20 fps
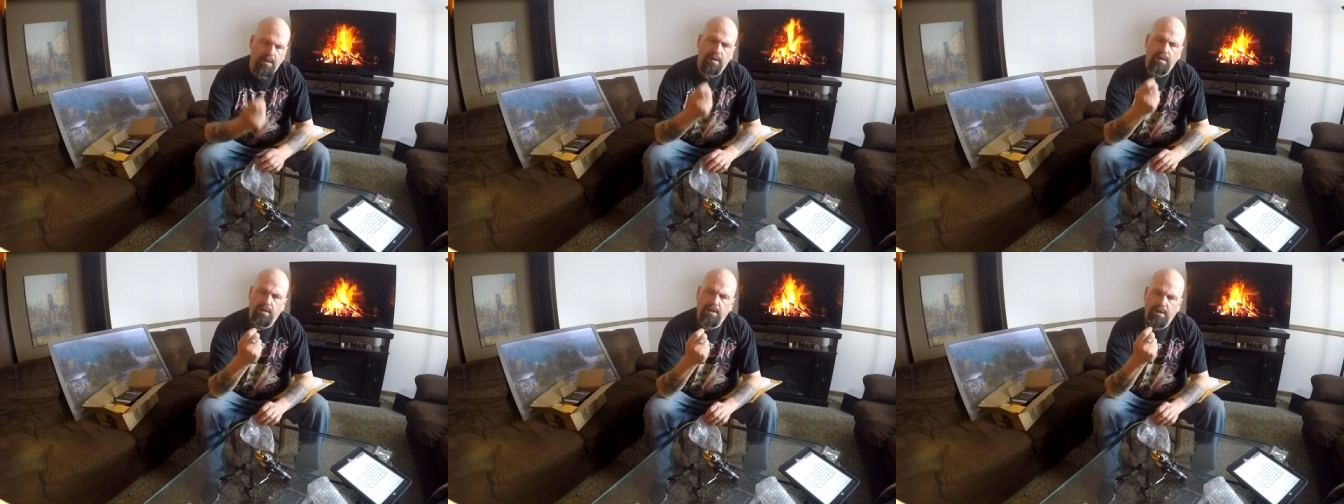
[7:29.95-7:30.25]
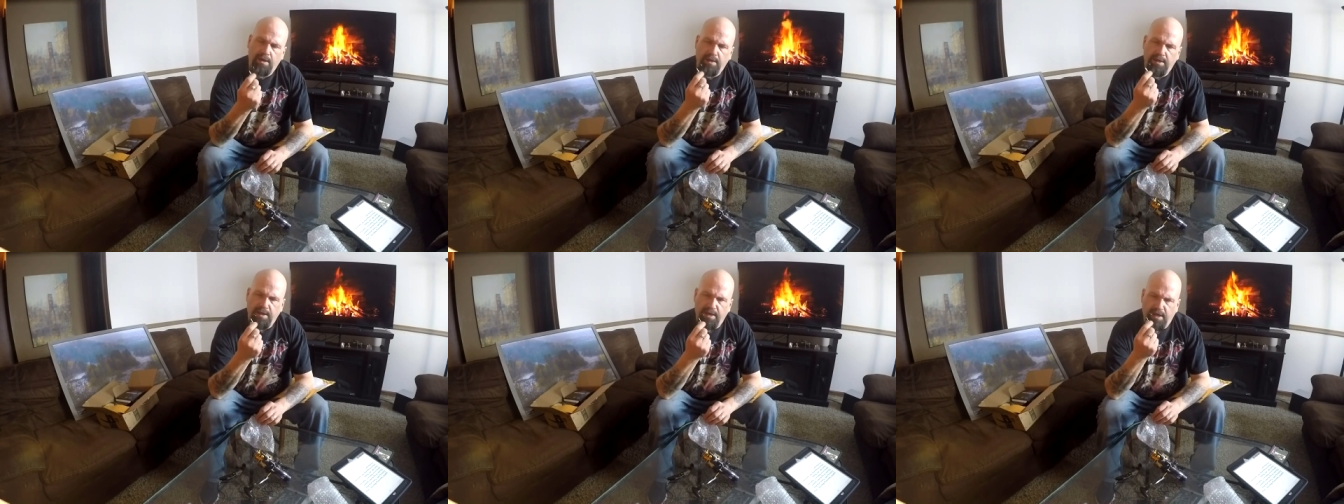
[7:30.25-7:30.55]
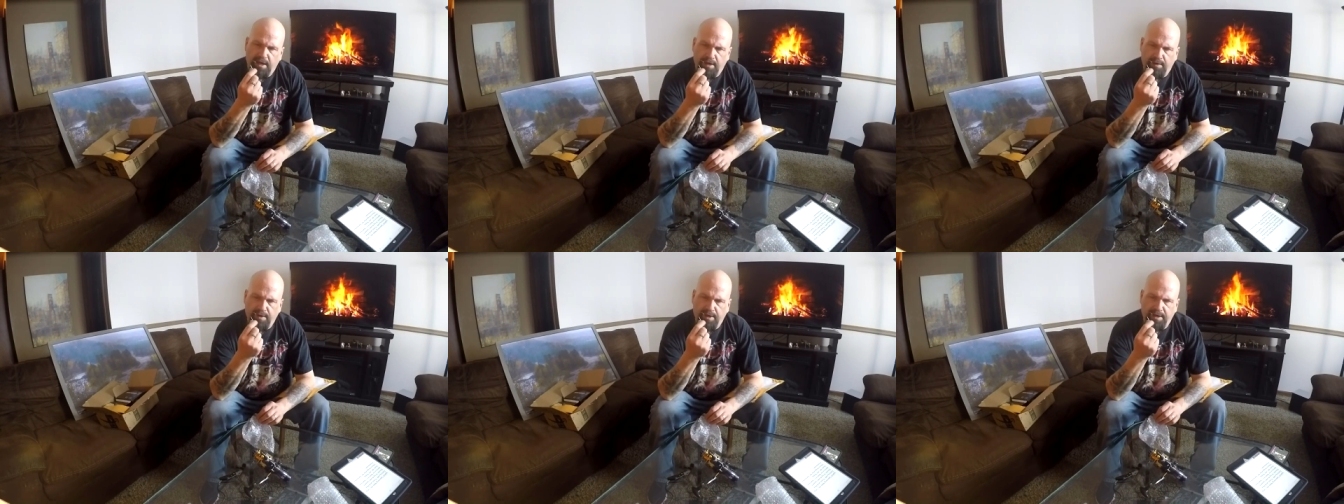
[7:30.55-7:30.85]
here they
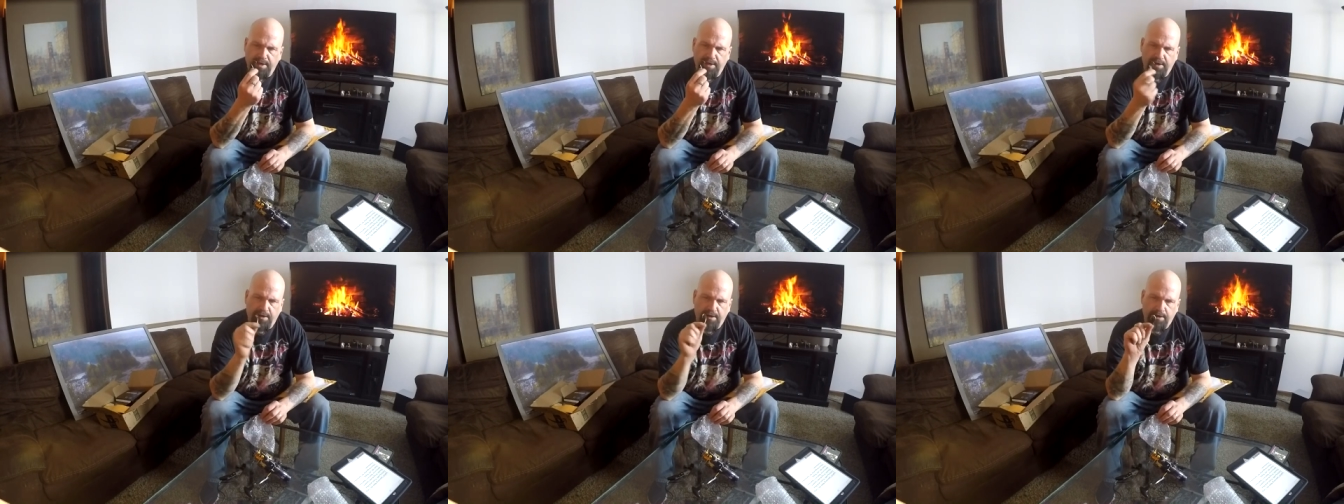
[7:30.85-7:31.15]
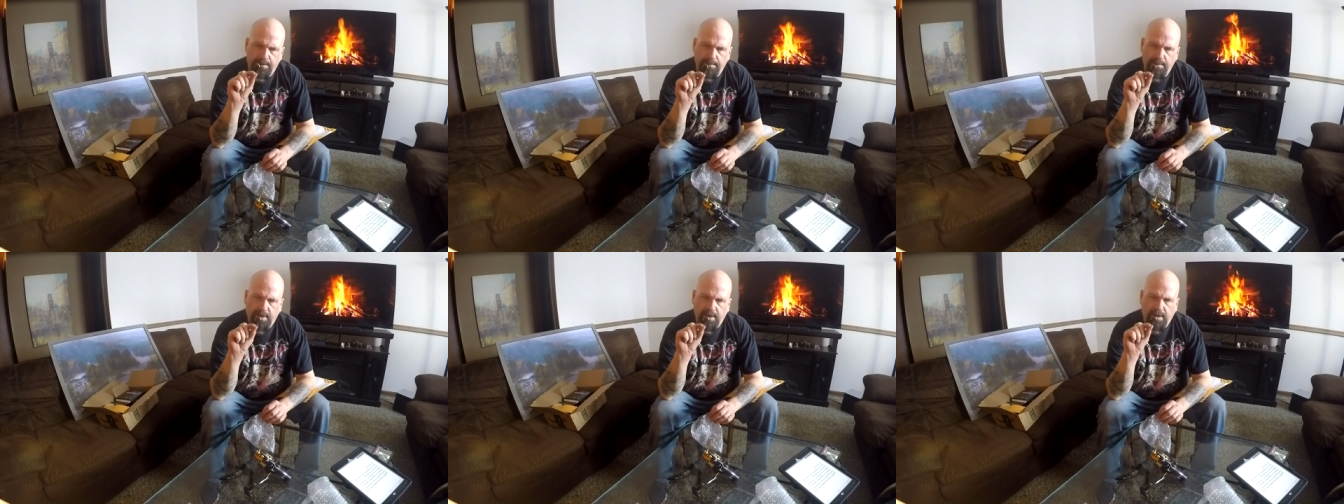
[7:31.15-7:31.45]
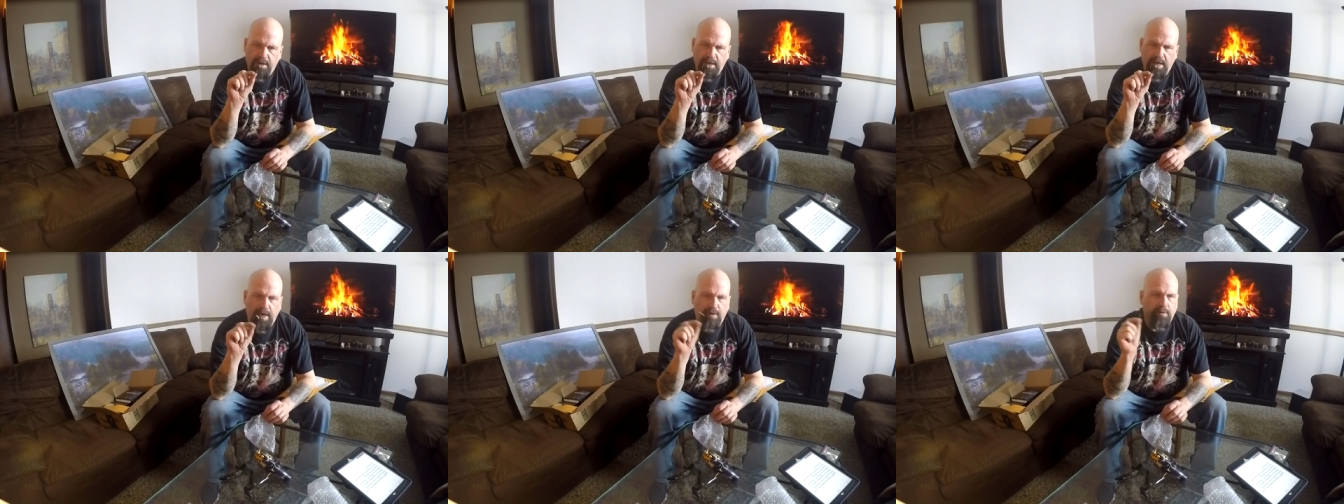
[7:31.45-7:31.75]
are right here.
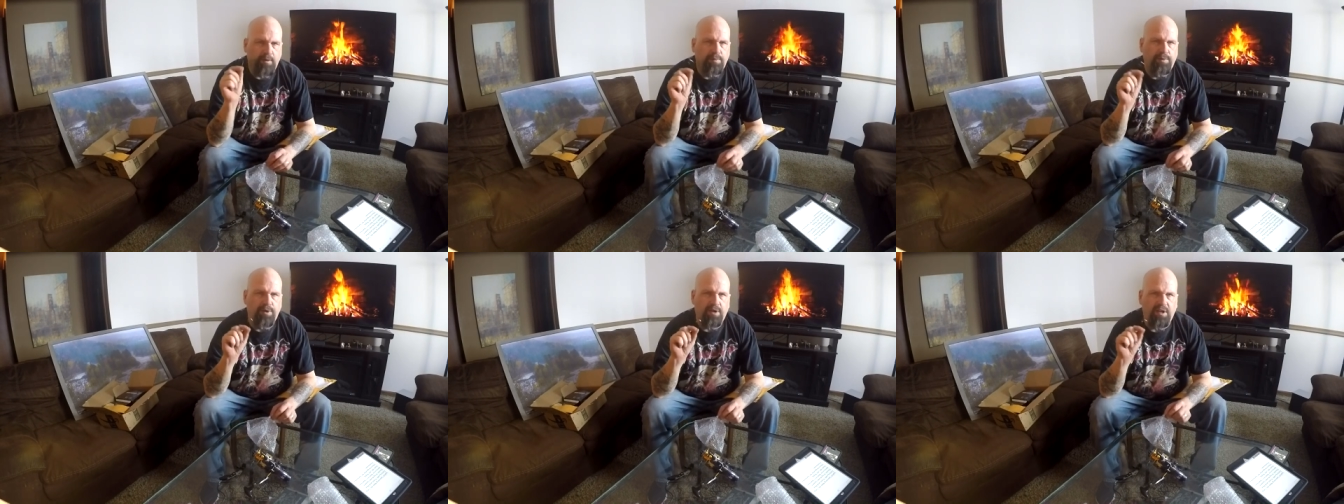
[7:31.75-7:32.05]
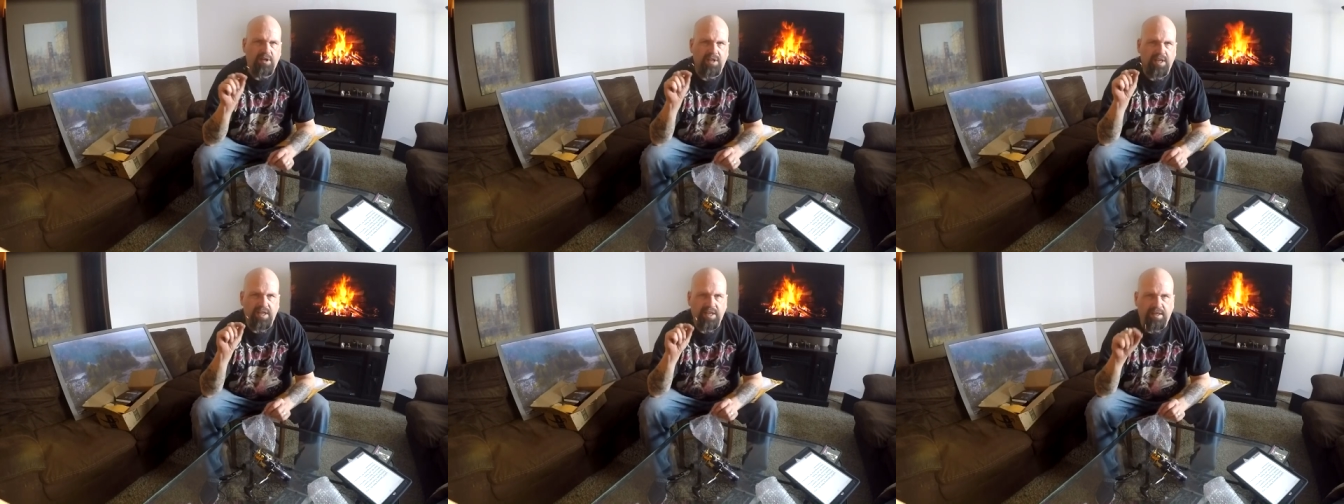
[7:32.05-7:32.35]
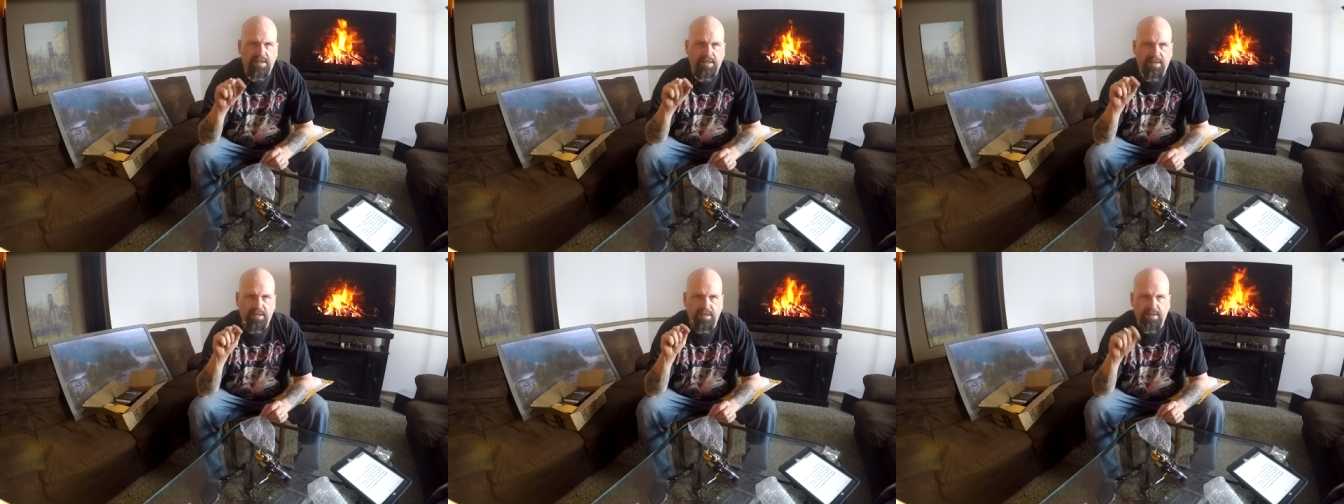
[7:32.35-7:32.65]
I will put a
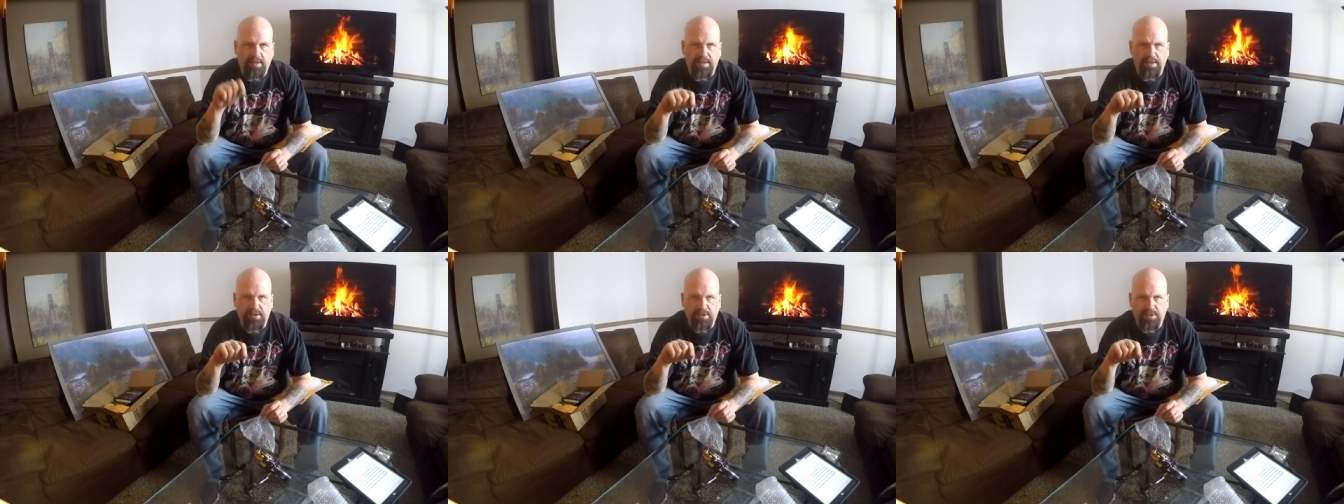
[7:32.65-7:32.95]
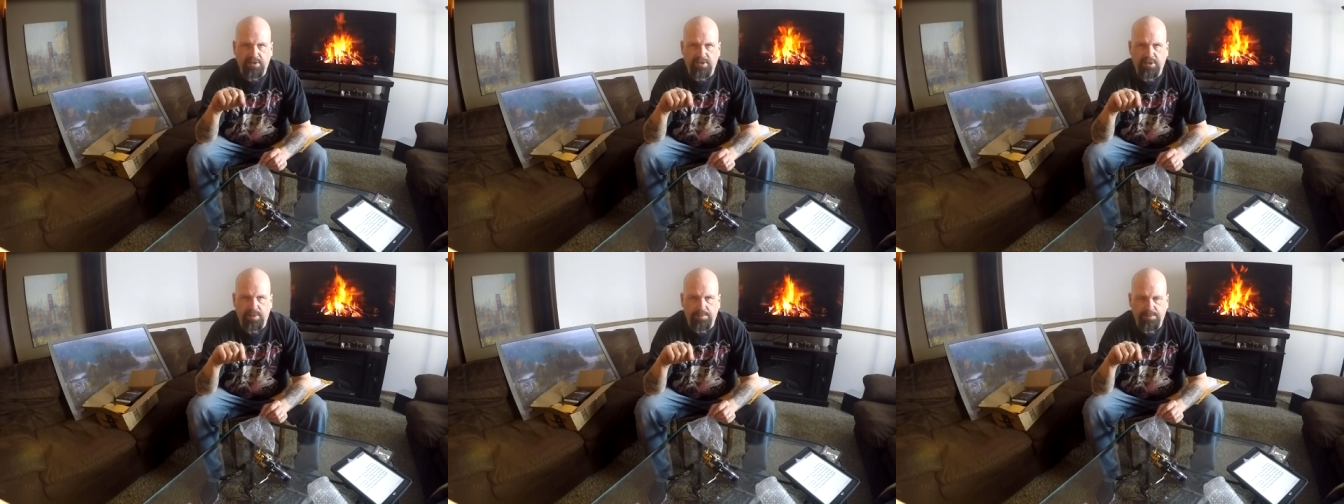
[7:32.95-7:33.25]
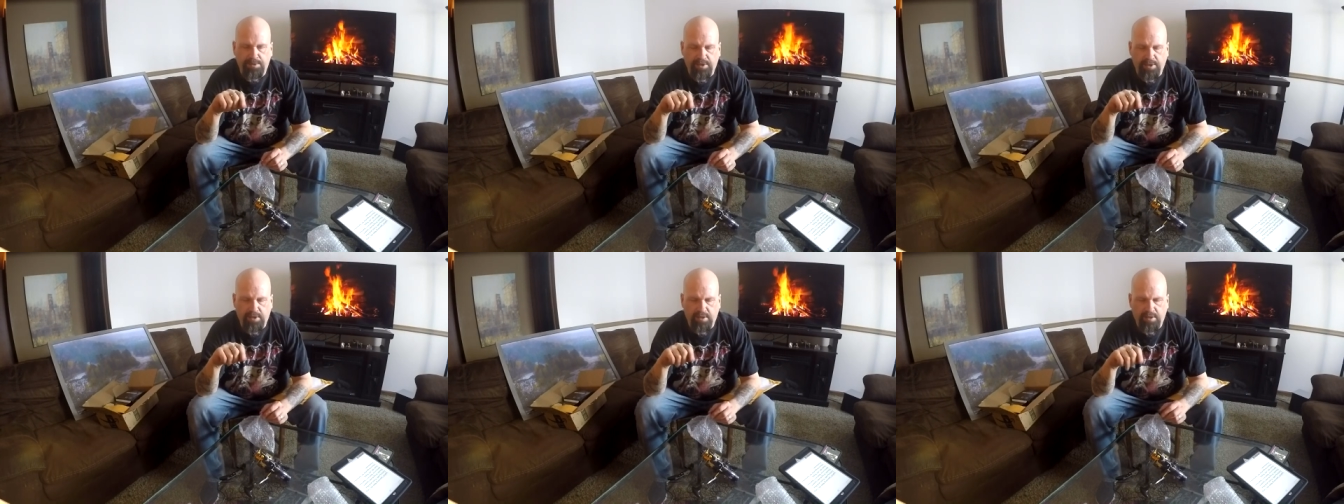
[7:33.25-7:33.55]
link in the
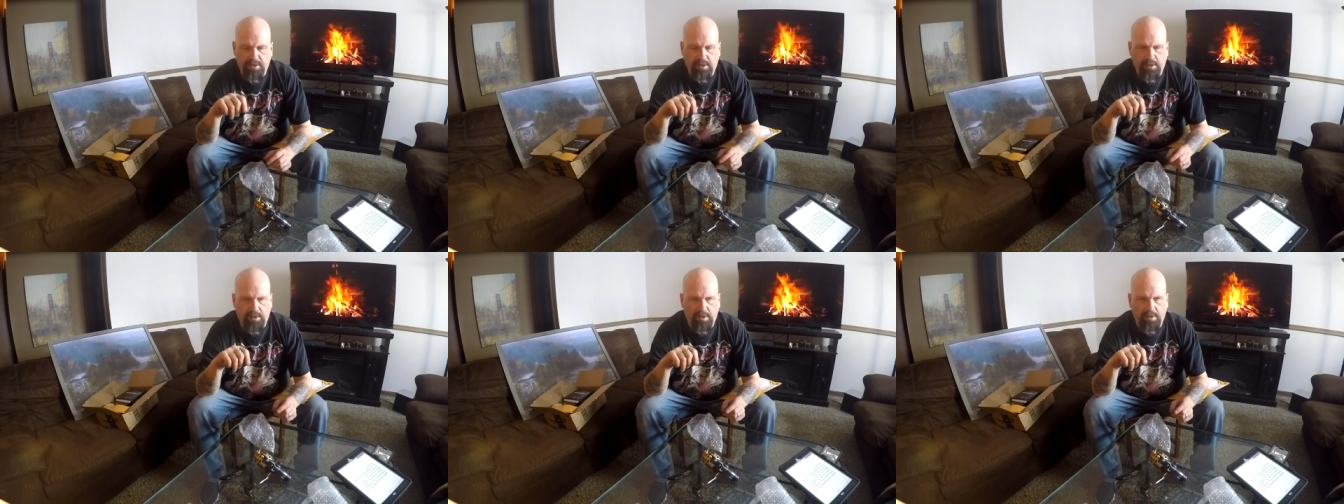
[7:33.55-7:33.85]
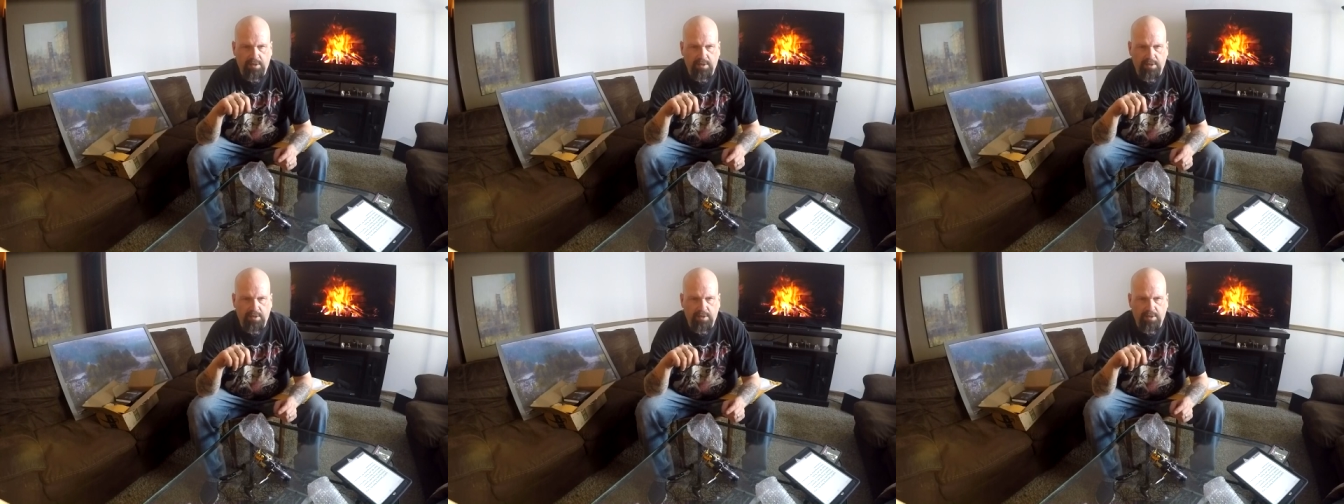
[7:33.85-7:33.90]
description, or